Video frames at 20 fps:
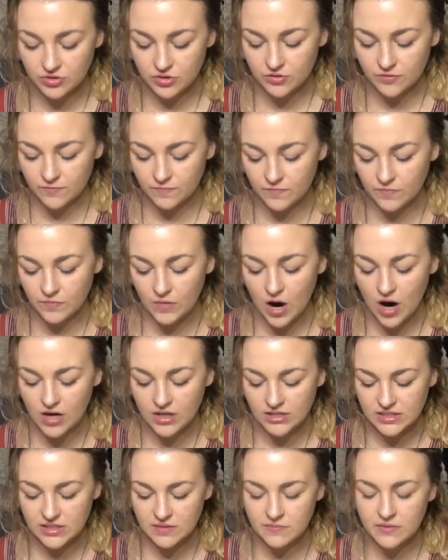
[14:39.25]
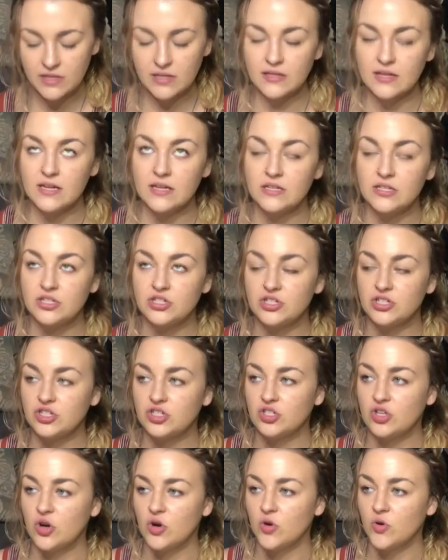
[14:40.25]
You are somebody that is
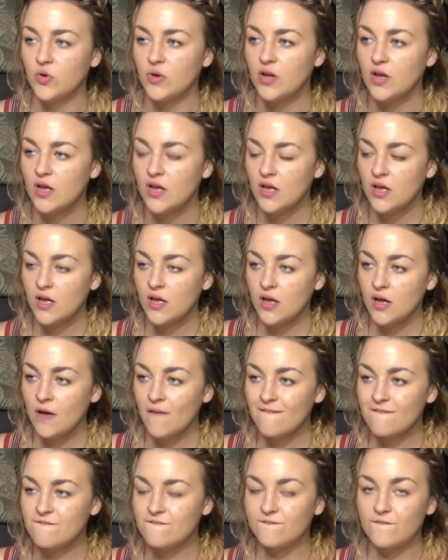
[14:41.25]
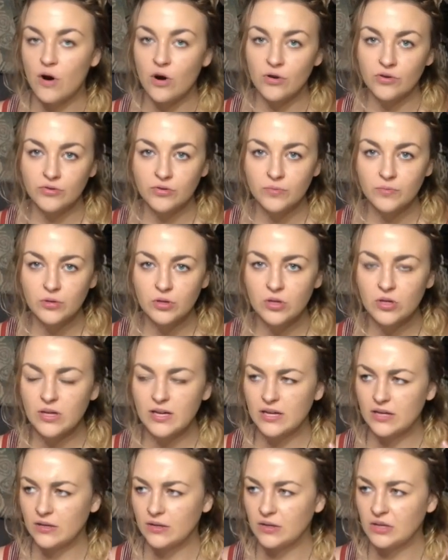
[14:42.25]
just so vulnerable
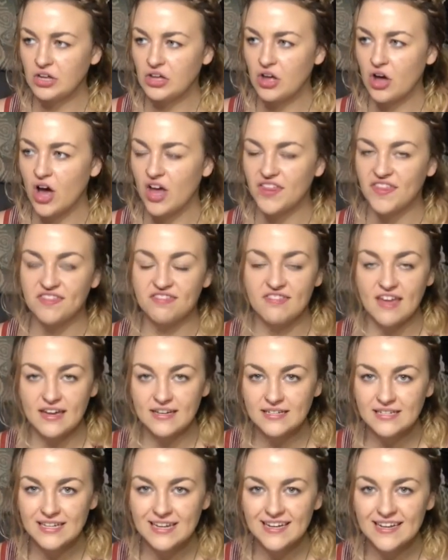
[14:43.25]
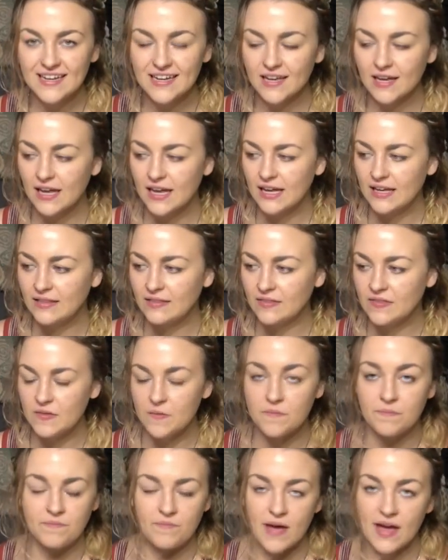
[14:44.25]
and authentic in the
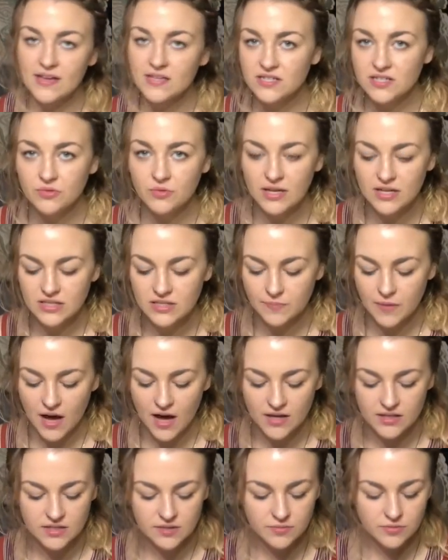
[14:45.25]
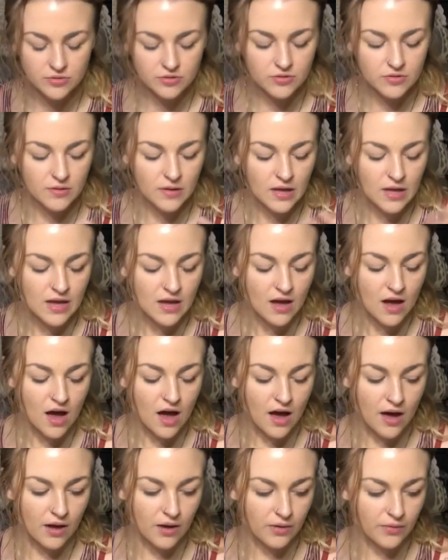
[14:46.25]
best ways possible,
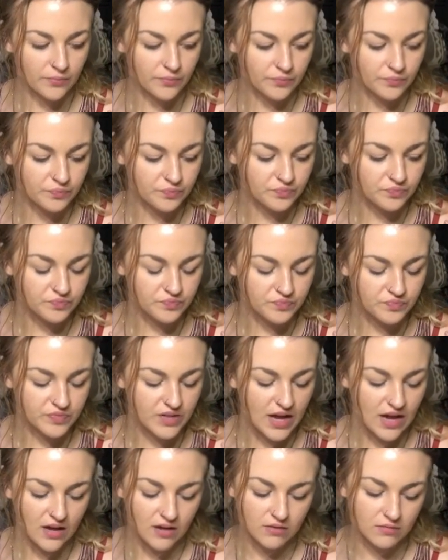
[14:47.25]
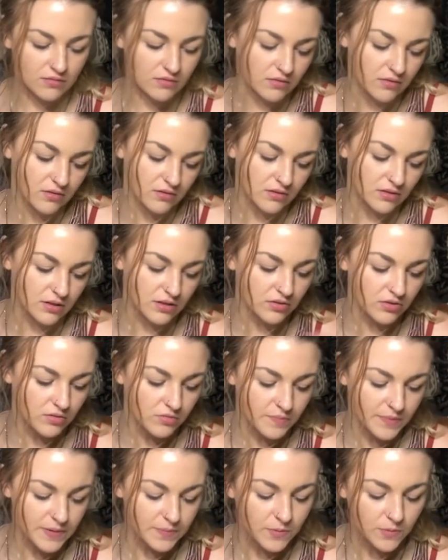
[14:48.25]
that you know,
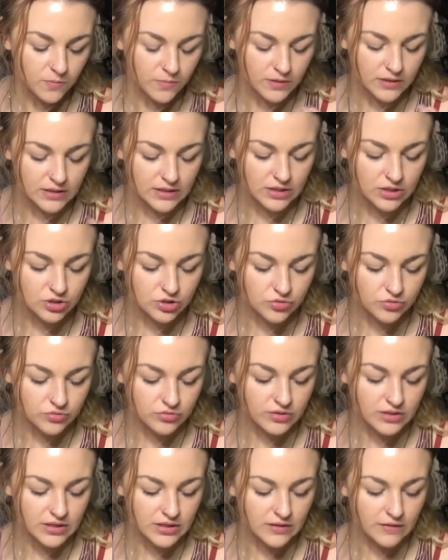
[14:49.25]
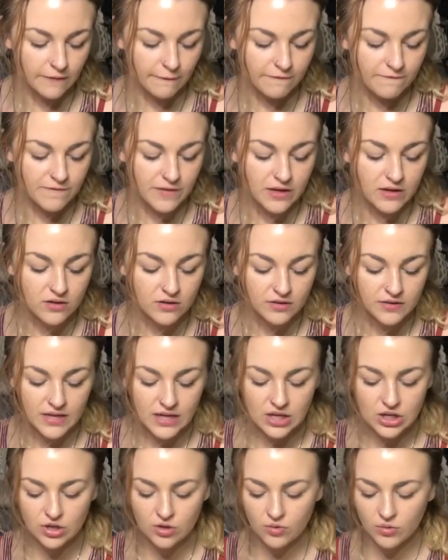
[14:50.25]
people really truly feel
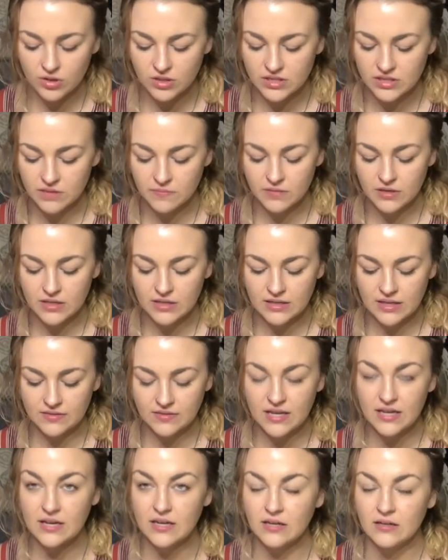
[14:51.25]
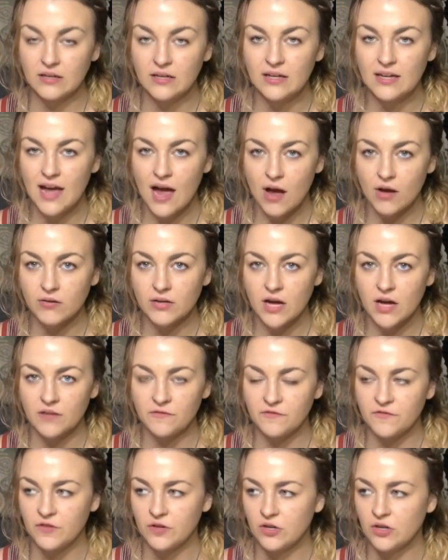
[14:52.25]
that you are somebody that they can count on
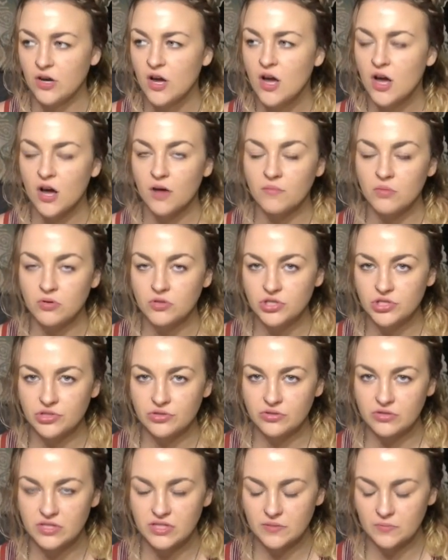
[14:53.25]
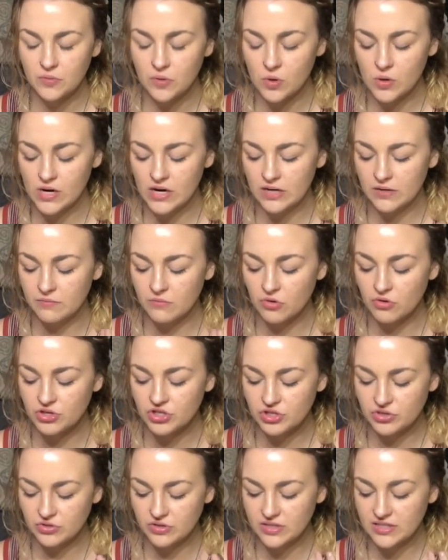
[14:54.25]
for emotional support and
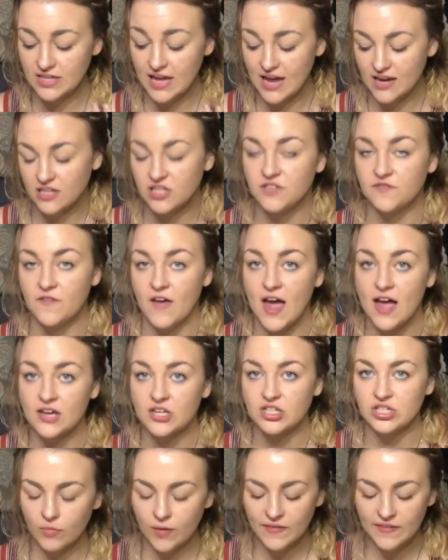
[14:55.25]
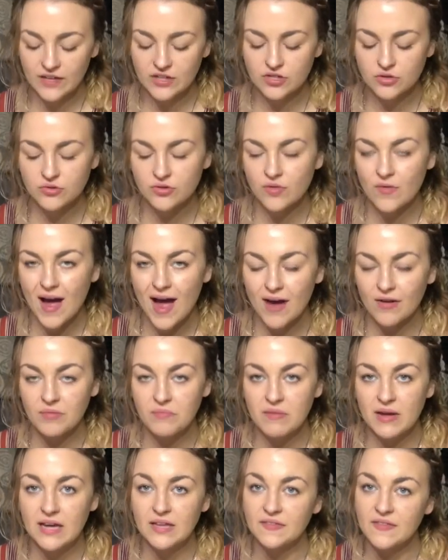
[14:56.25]
emotional satisfaction when they don't know how to
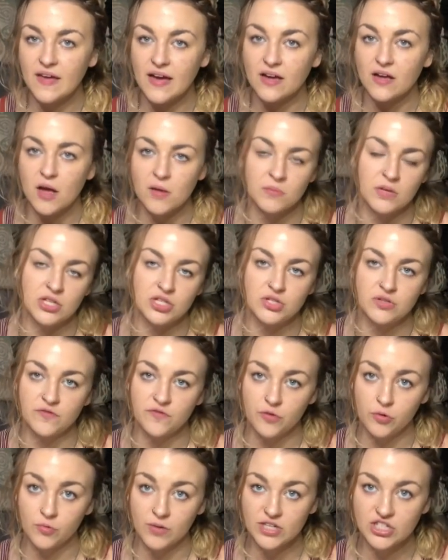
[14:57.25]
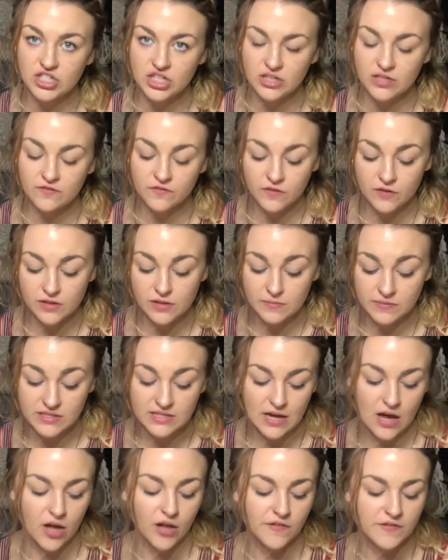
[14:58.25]
make that come into fruition for
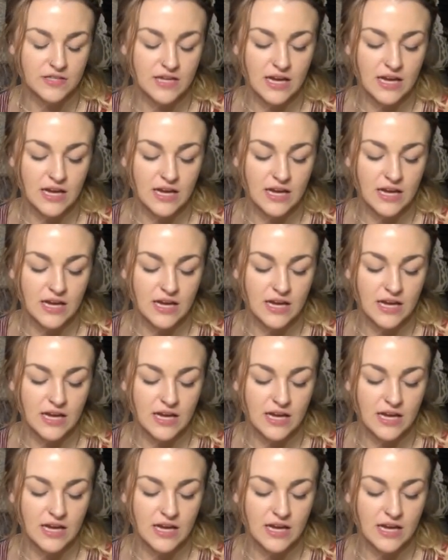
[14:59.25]
themselves.